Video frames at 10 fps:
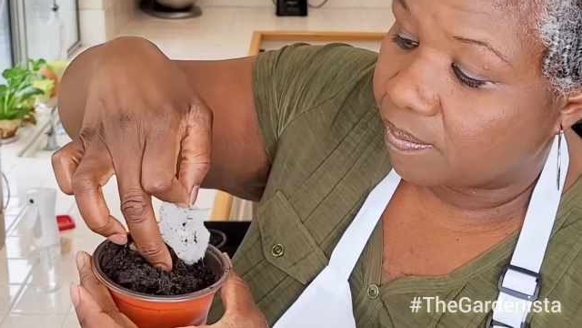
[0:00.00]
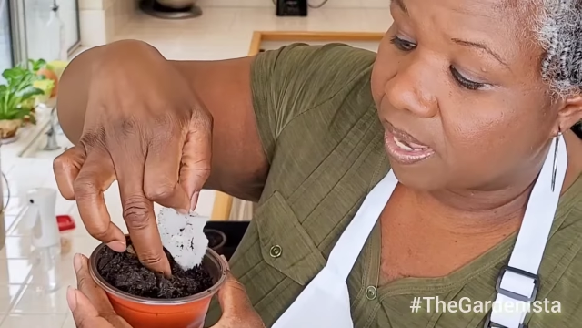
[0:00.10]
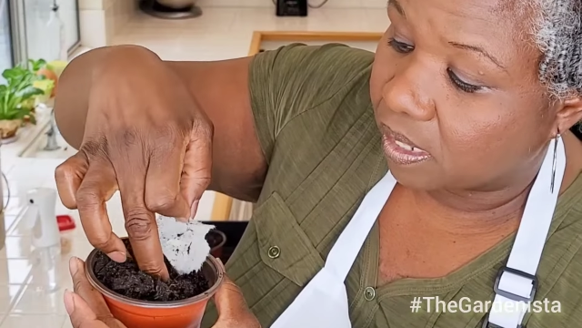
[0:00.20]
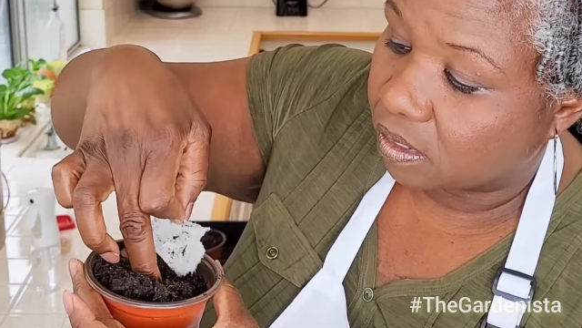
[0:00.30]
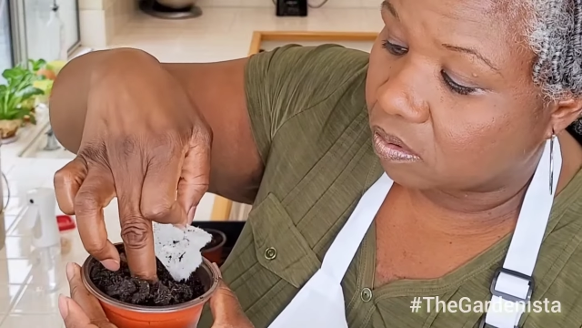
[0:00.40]
can
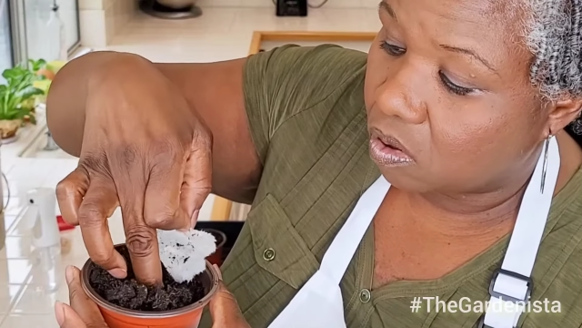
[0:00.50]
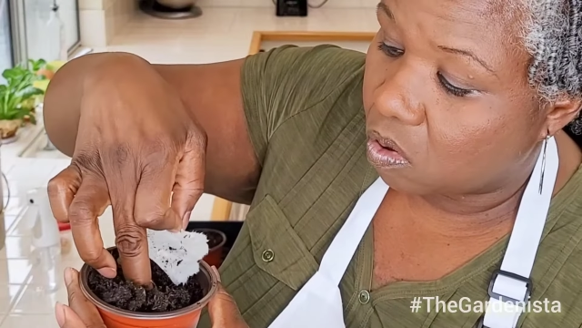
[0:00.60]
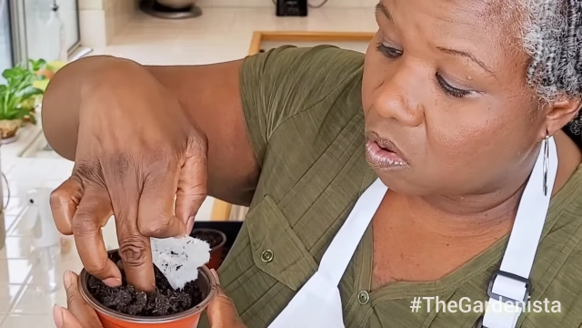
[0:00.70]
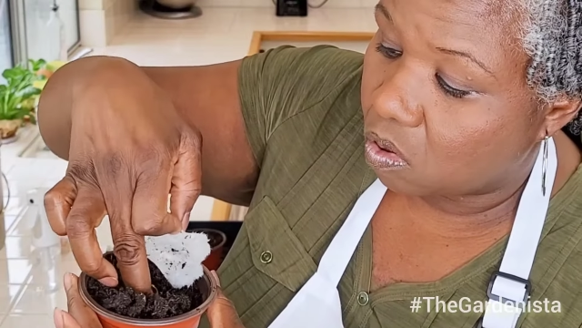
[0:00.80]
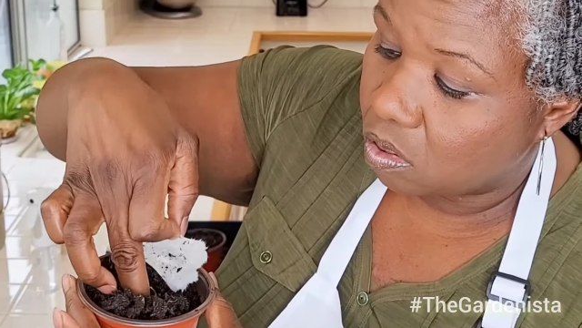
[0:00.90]
make a little
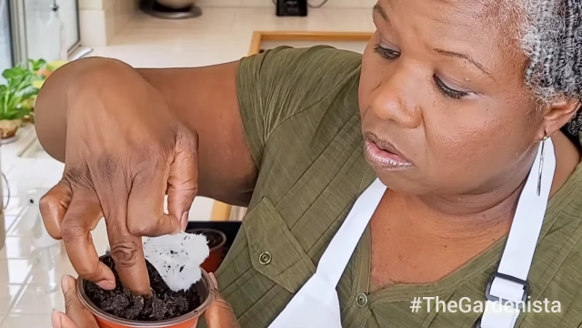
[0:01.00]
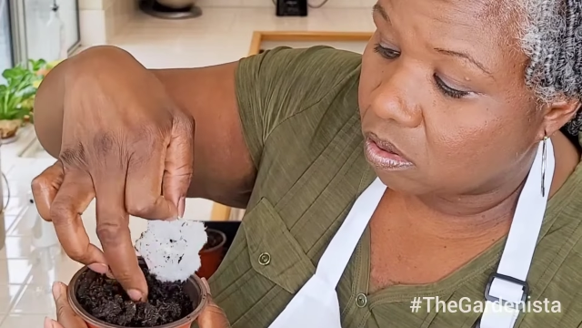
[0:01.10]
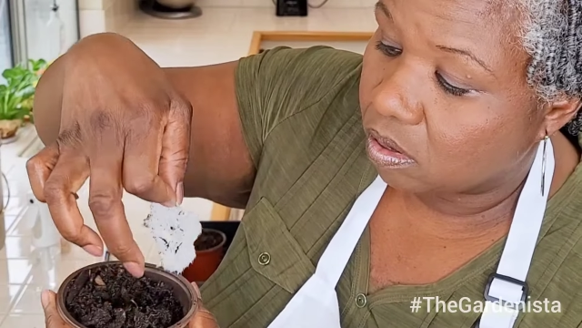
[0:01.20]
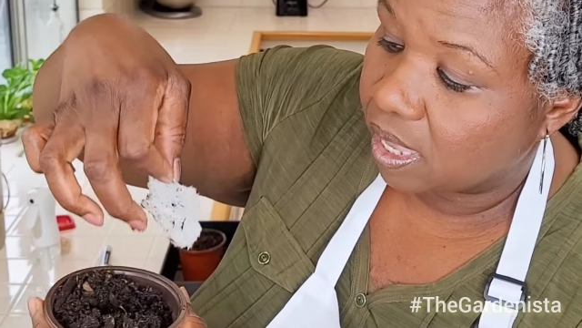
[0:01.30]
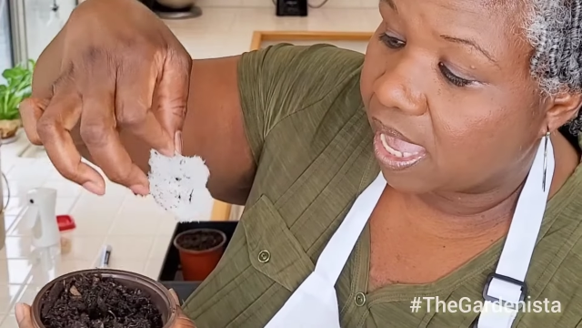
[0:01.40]
hole,
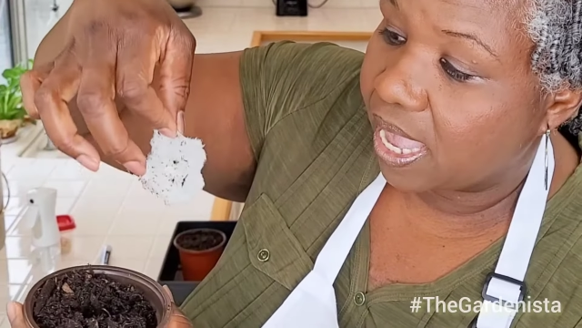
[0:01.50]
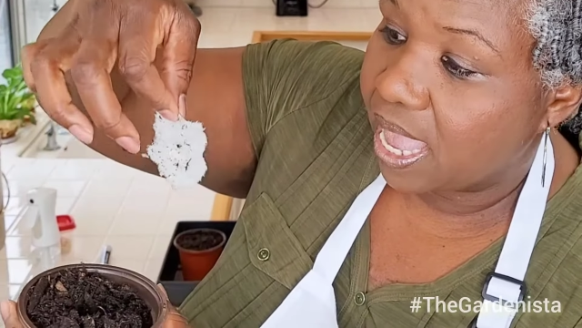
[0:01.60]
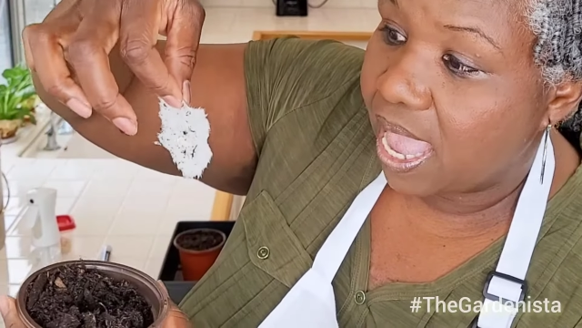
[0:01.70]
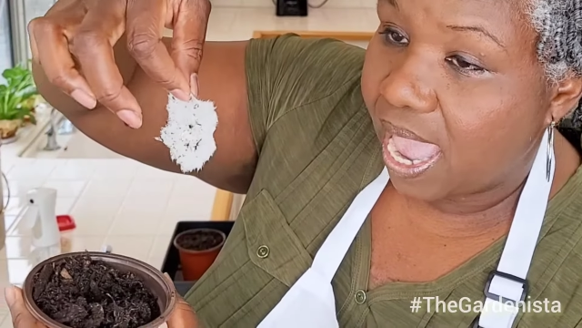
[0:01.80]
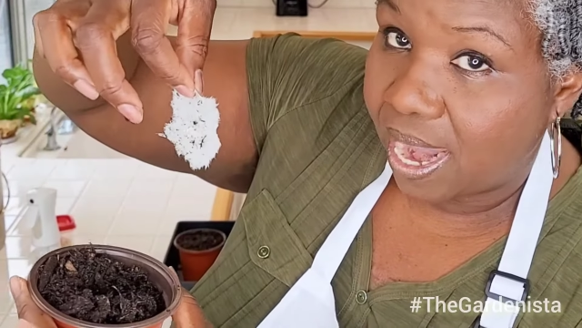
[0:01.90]

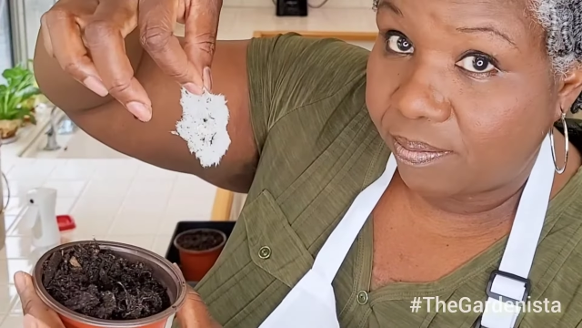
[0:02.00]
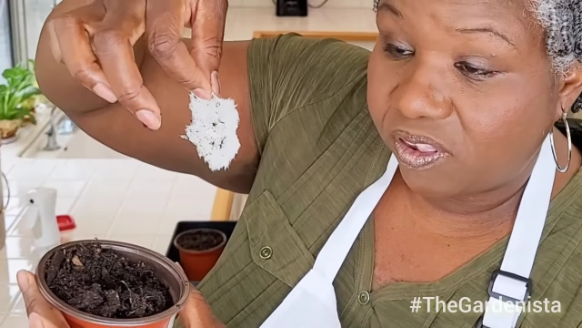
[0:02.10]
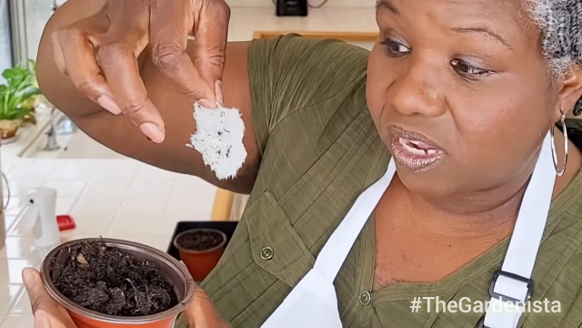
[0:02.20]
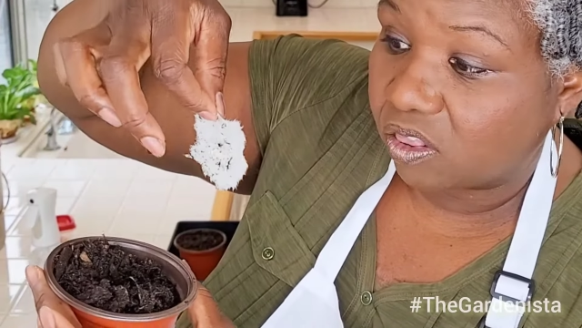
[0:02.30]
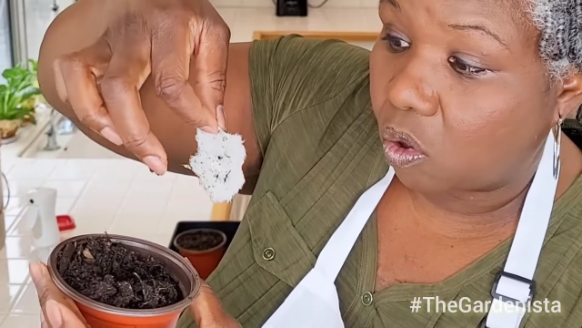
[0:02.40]
okay, and I'm going
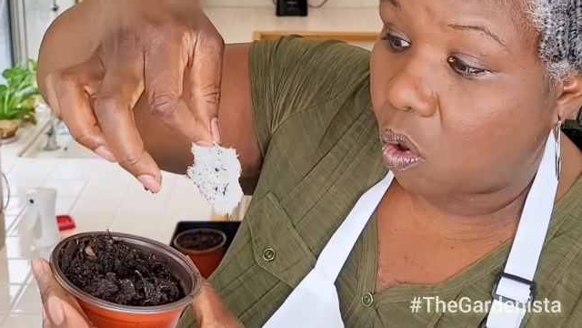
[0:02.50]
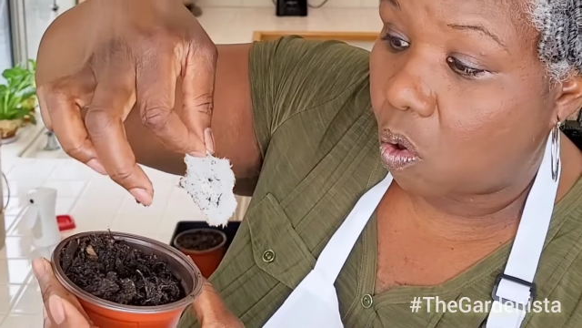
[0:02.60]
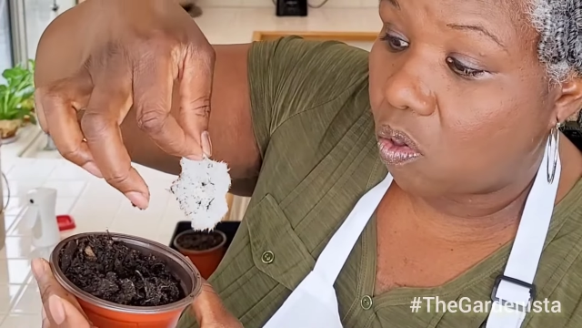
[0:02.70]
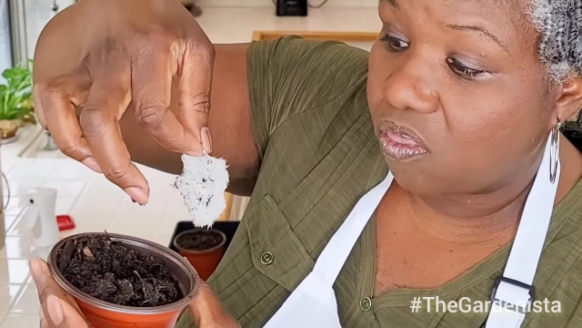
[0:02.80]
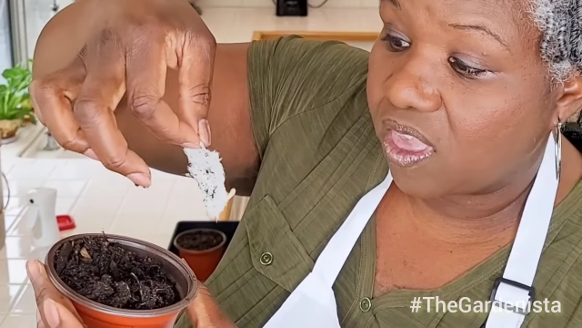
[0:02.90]
to stick the
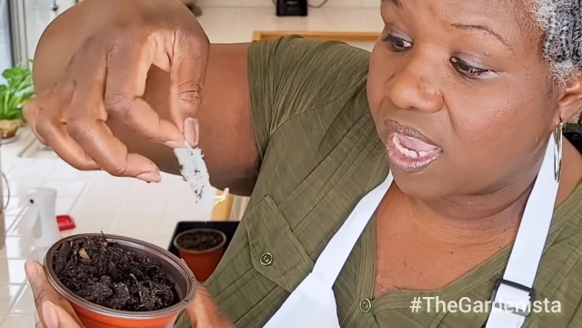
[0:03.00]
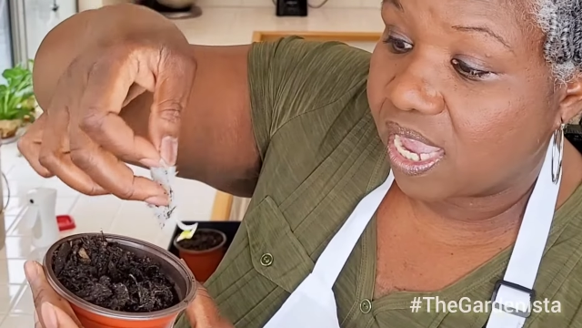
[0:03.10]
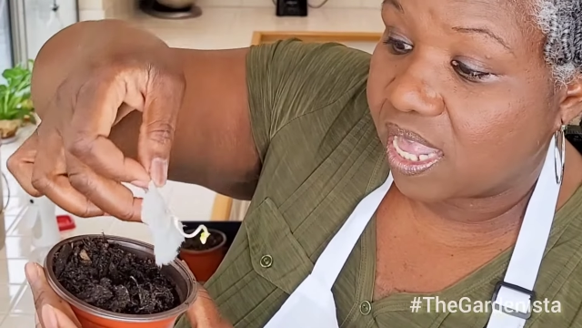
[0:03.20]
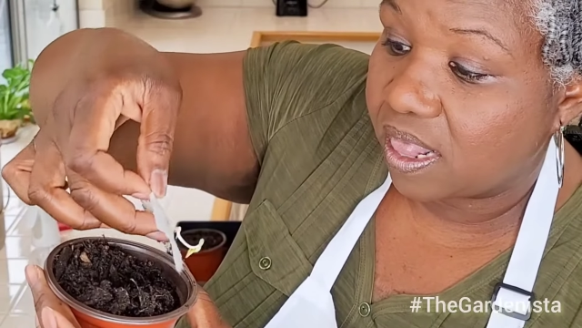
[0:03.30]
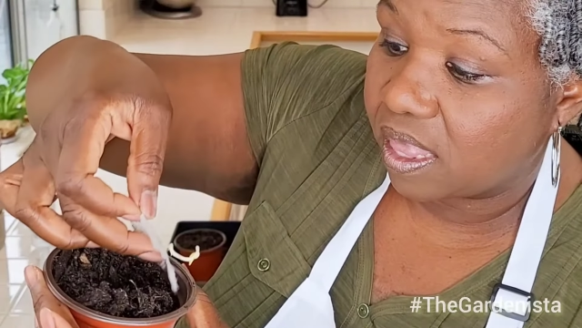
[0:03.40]
whole thing
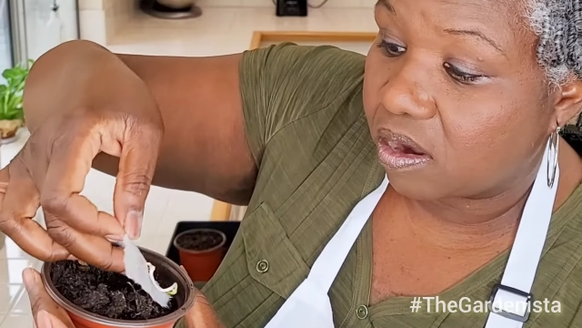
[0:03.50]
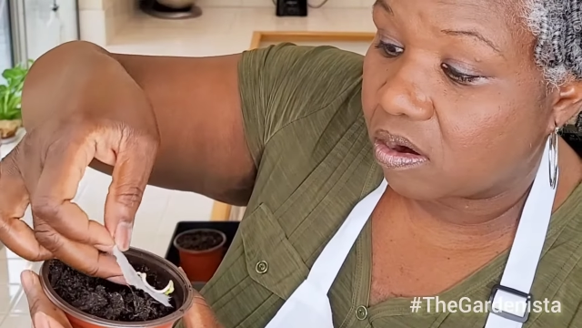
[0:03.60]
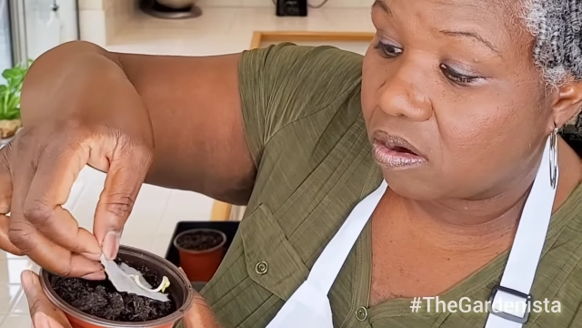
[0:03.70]
in there.